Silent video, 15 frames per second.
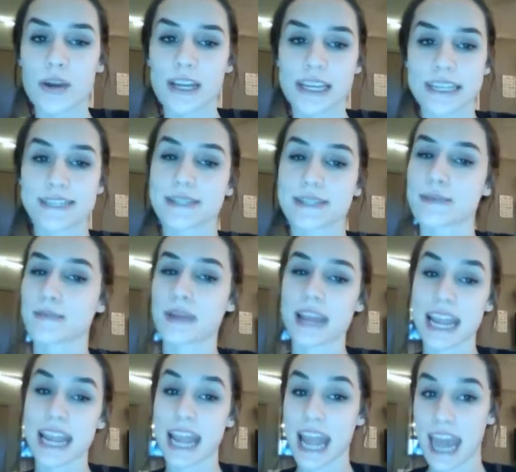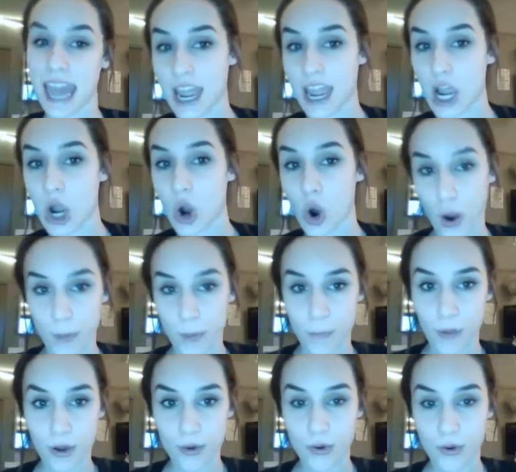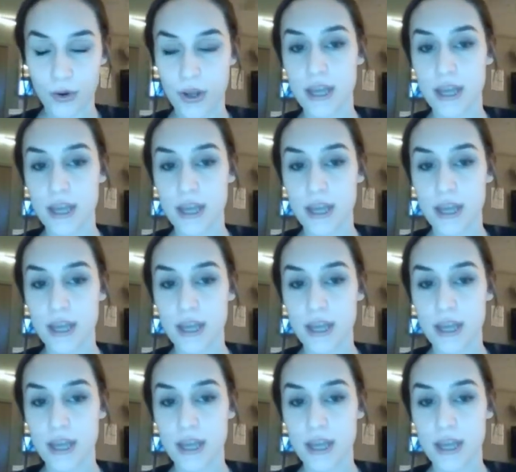is the PAR model?